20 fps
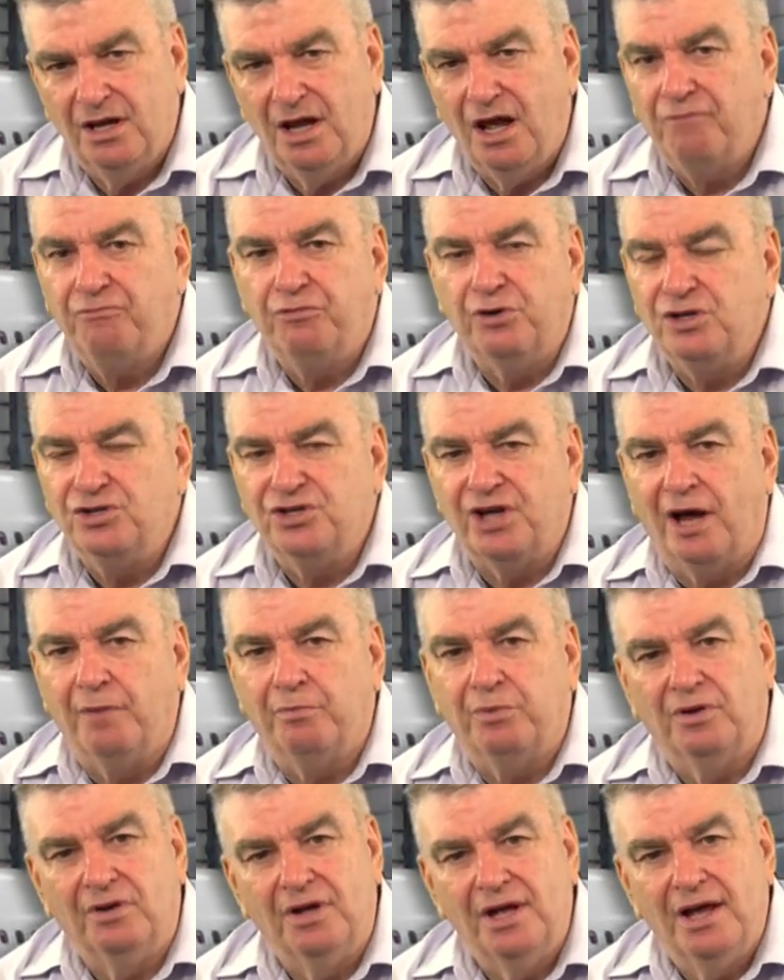And for
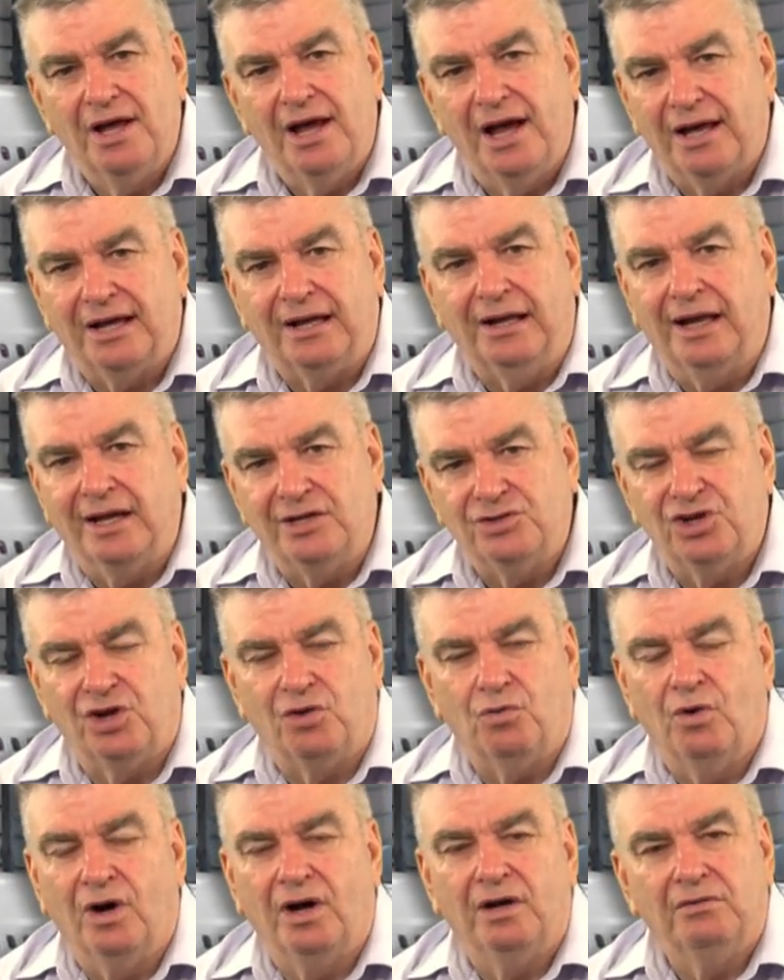example, a
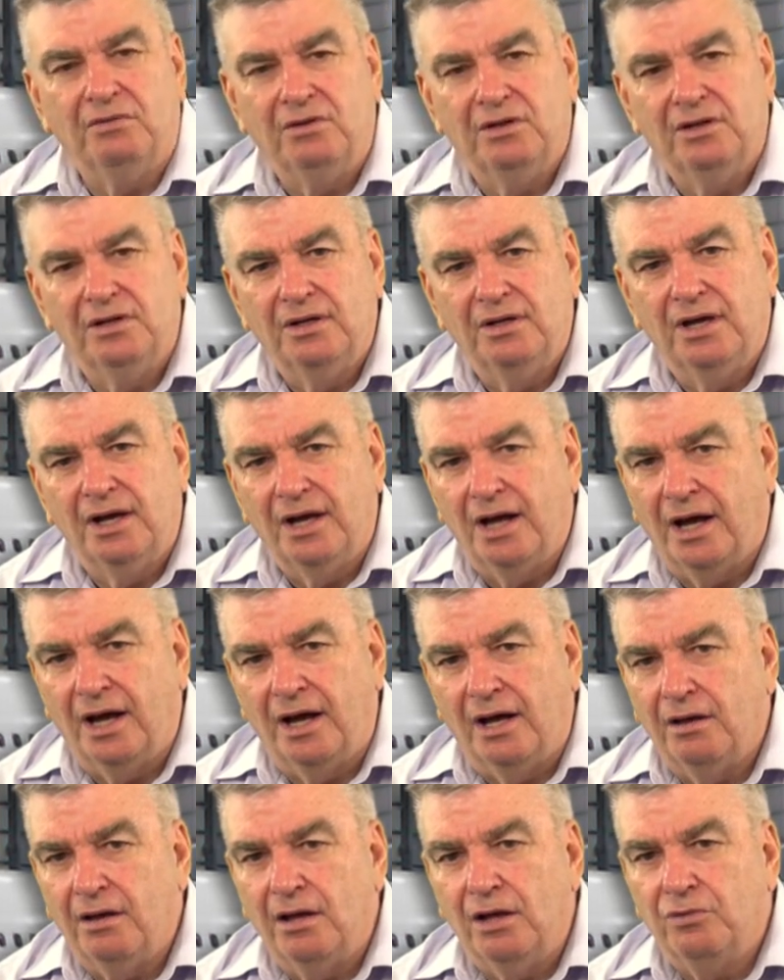classic one
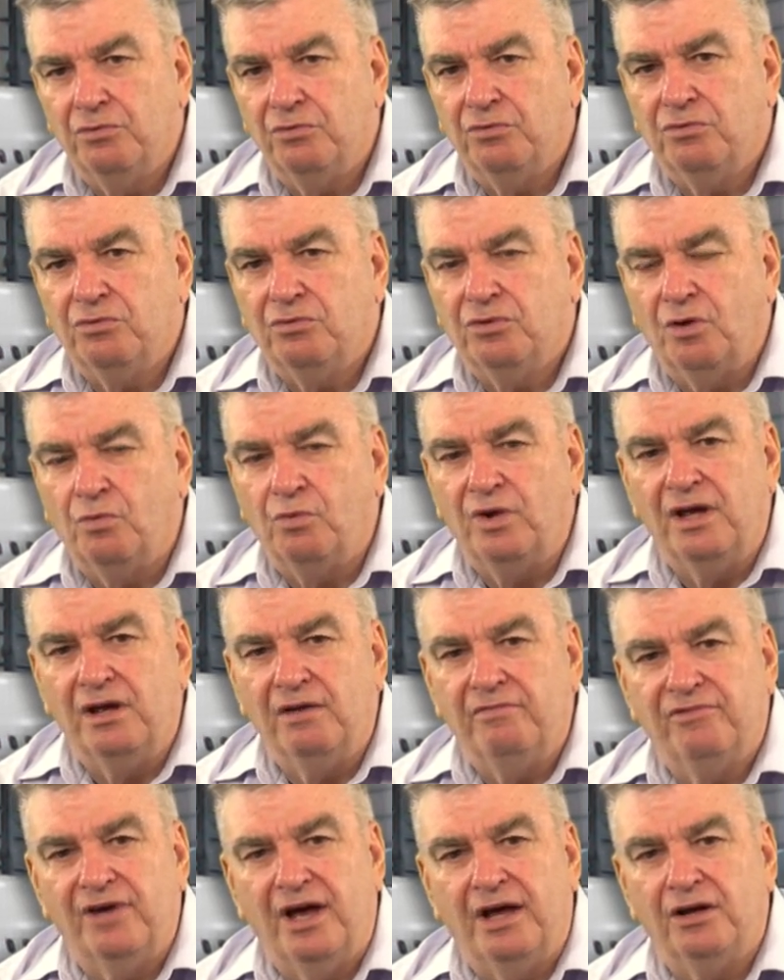that we
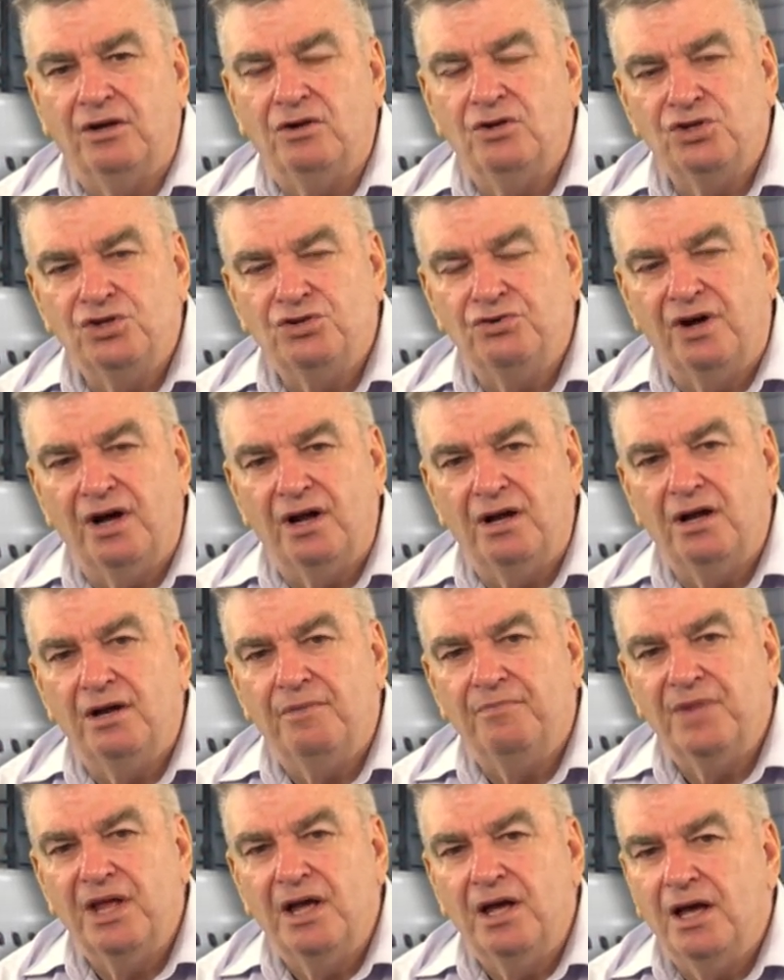have had in Australia
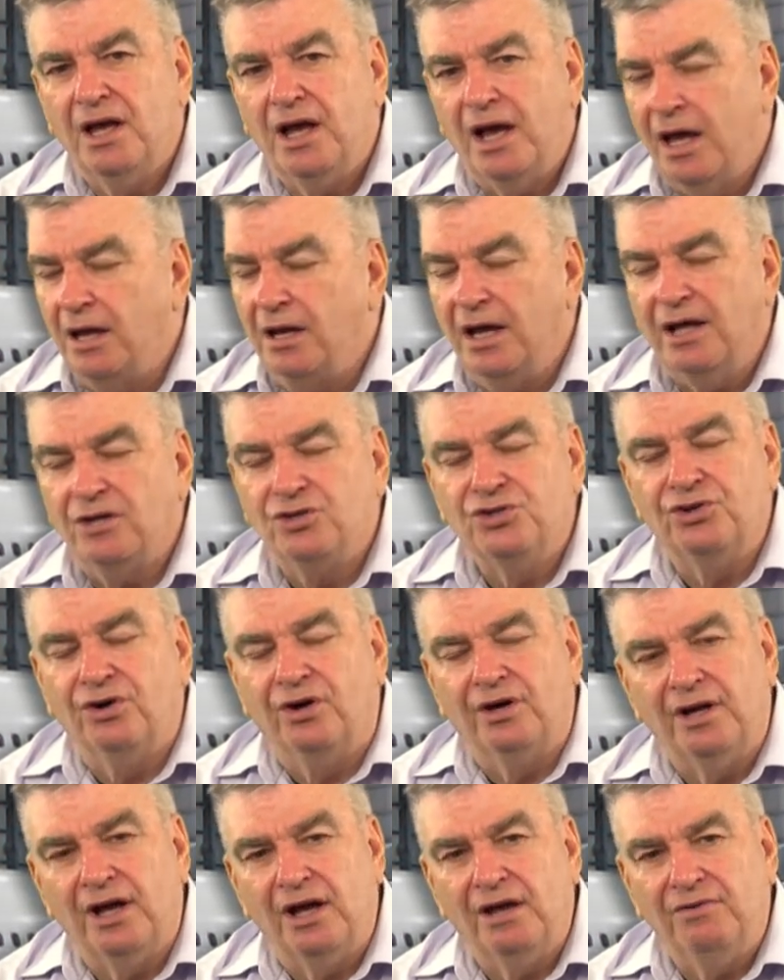and
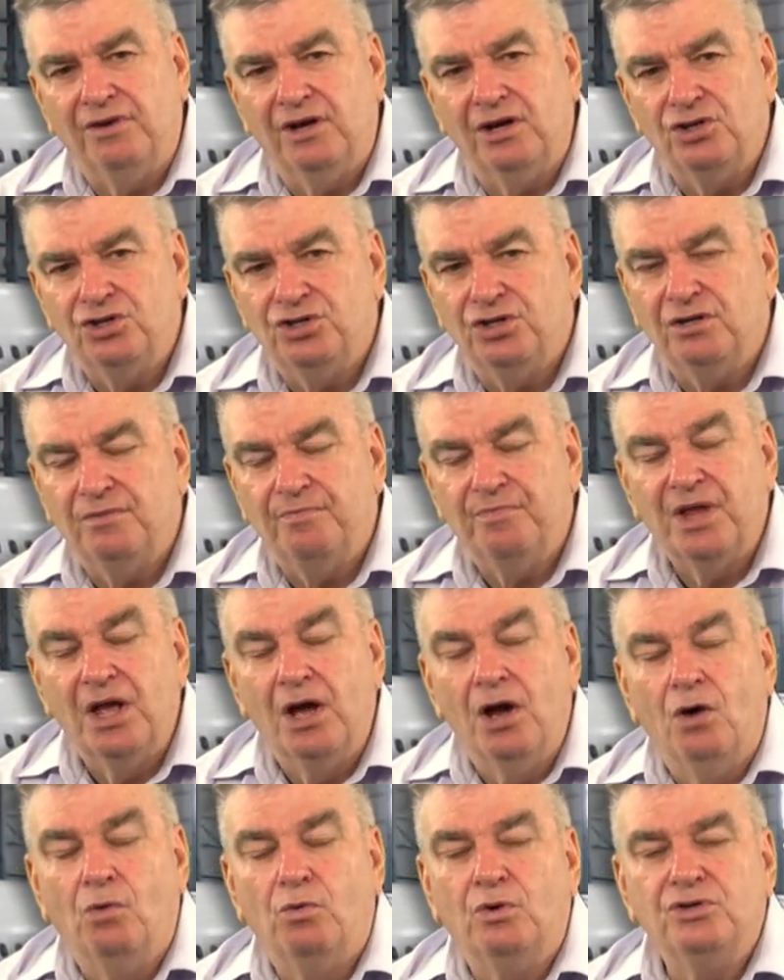outside aviation
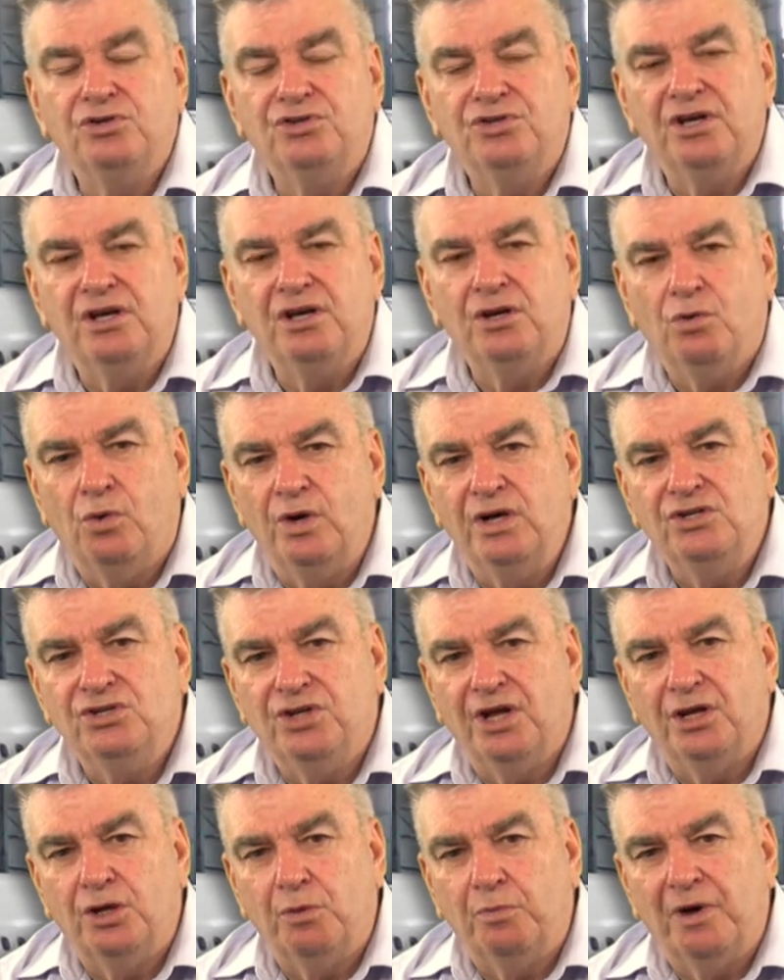was the
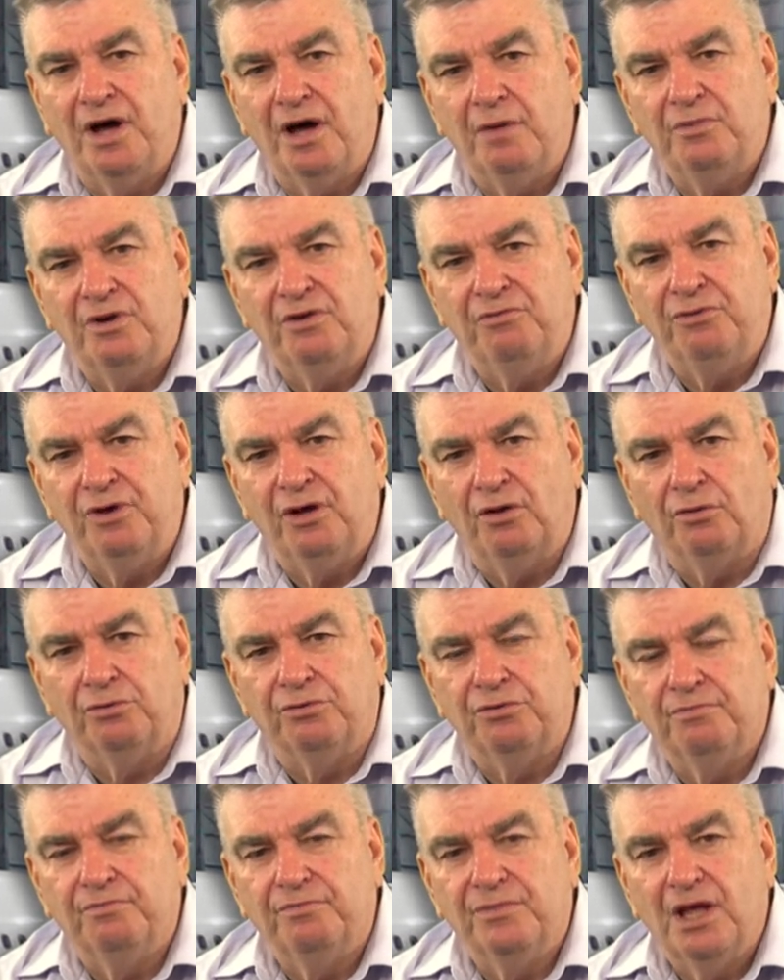Queensland Department of
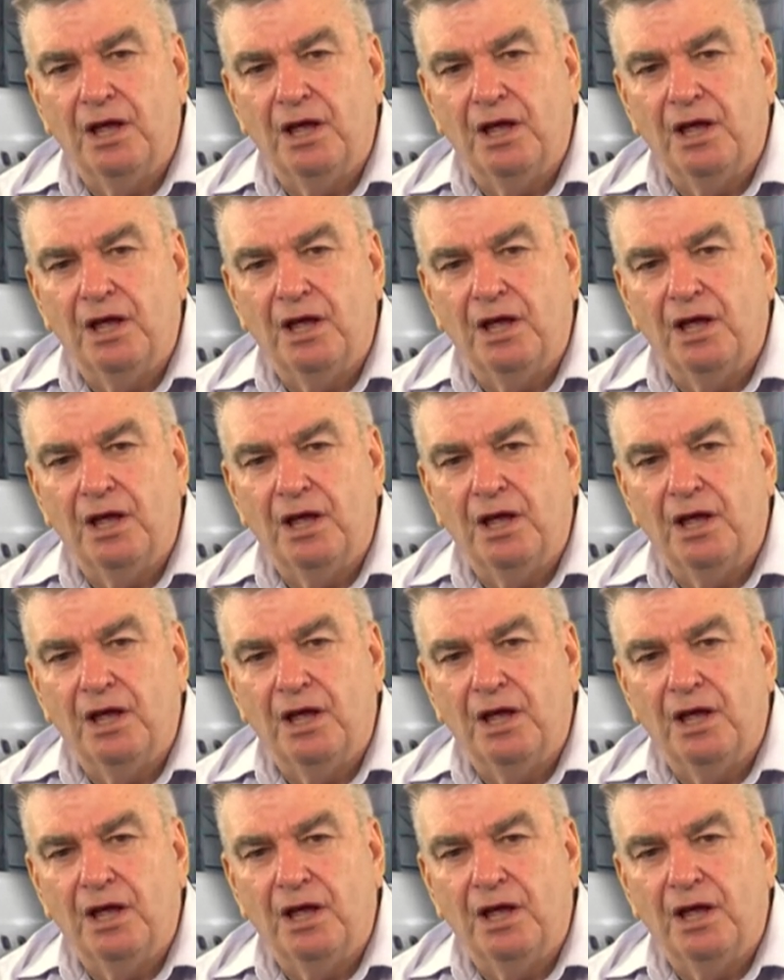Health.